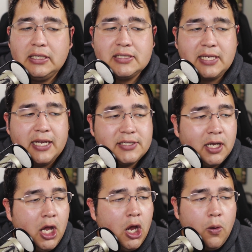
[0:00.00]
this test
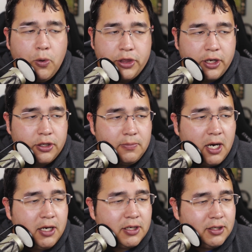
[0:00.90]
with other
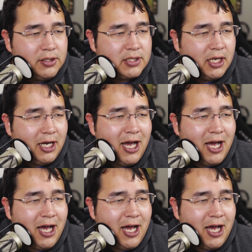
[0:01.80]
monitors.